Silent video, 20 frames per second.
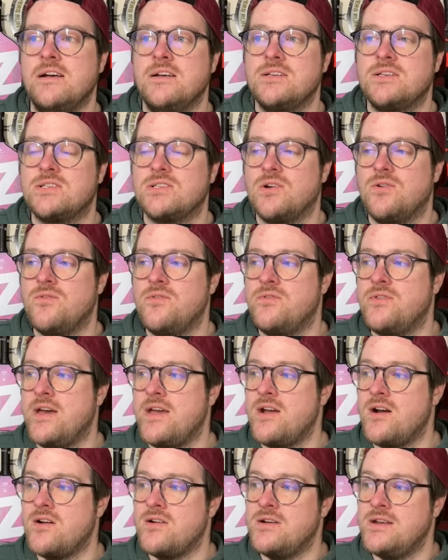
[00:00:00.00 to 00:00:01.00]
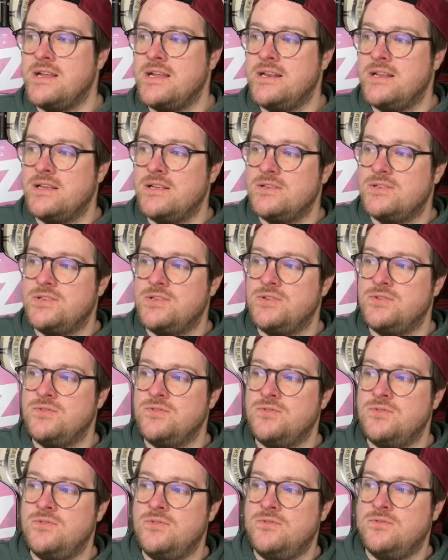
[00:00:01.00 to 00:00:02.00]
So they are needing
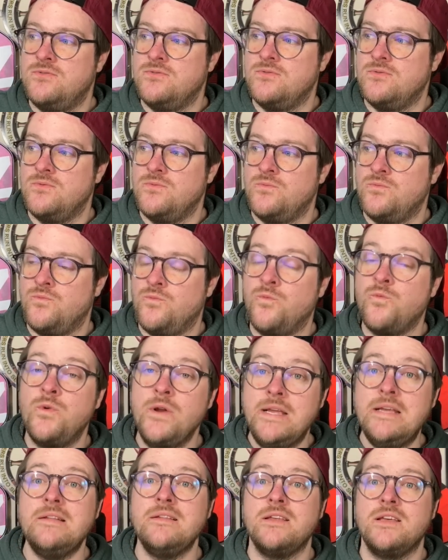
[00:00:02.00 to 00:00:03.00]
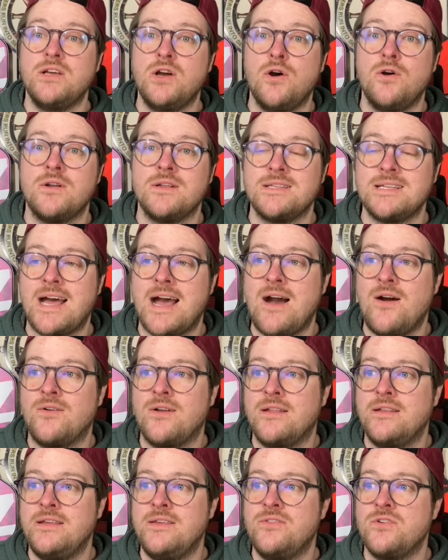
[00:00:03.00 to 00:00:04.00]
to really go to
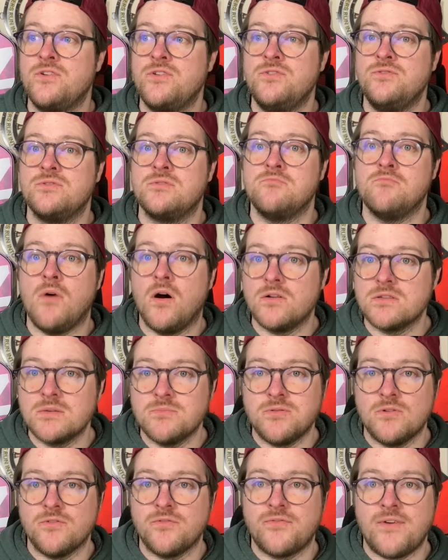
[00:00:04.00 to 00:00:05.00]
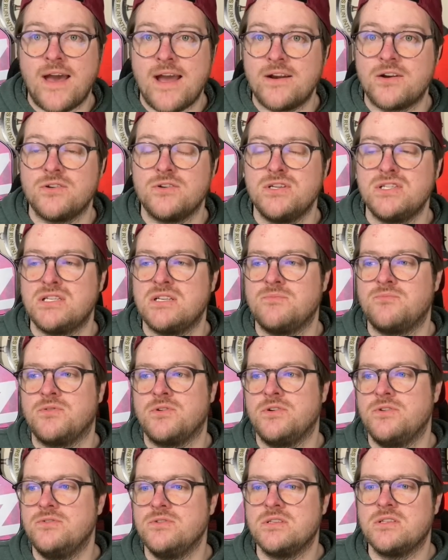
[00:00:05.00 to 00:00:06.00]
town and either use multiple factories to
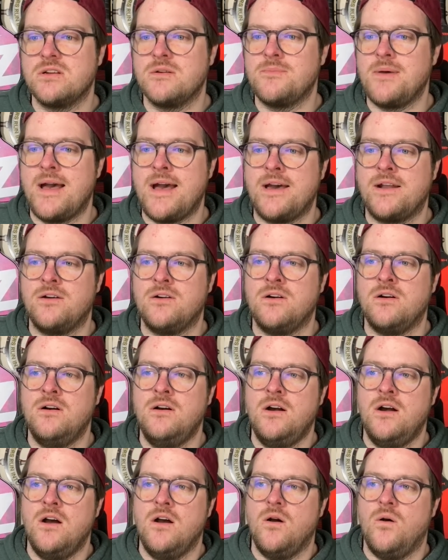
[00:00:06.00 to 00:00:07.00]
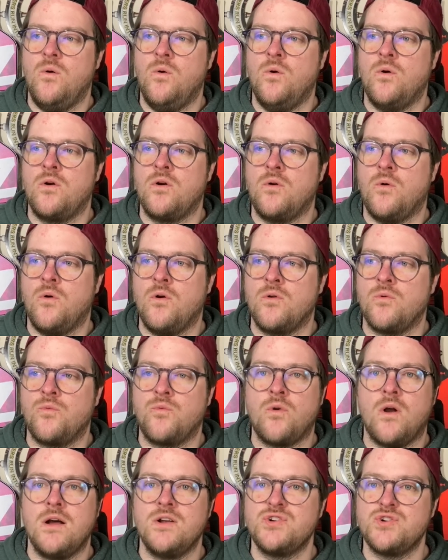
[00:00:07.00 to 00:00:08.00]
produce their paddle or
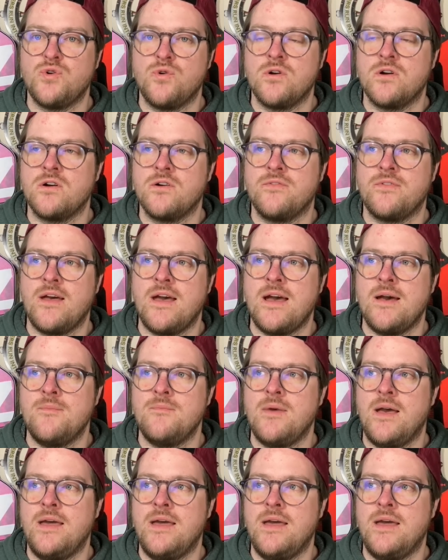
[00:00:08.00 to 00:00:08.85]
rush order them.